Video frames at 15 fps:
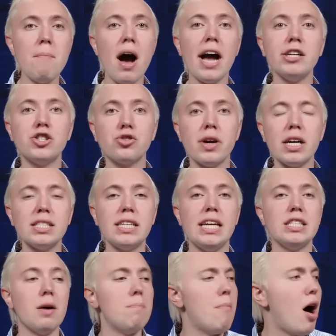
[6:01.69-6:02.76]
mind tricks.
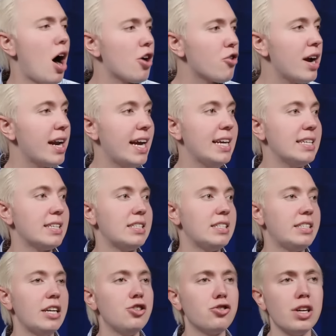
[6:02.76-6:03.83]
He's a moderate, he's a
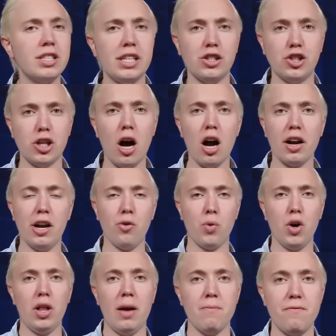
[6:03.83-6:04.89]
centrist, he's talking
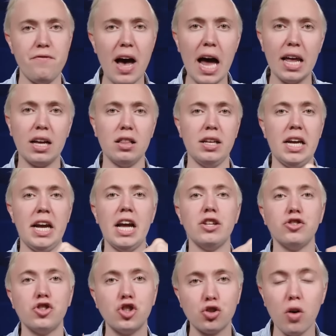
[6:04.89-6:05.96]
real emphatically
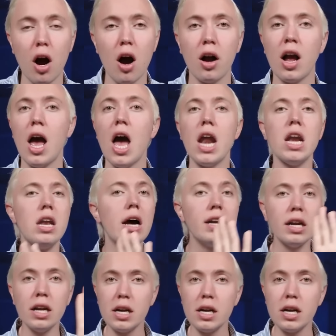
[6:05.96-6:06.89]
and strong. No.